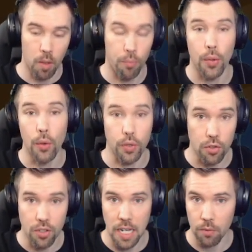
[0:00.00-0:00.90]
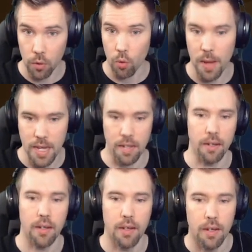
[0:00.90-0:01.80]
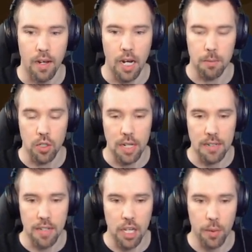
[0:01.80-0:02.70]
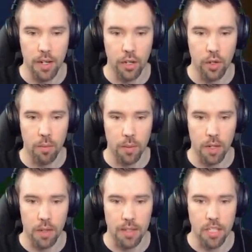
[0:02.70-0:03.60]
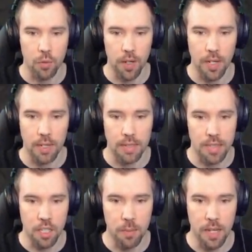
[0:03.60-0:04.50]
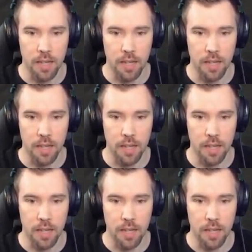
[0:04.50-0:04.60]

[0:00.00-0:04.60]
produce that we were making. So that's another way to do it, but this way it does make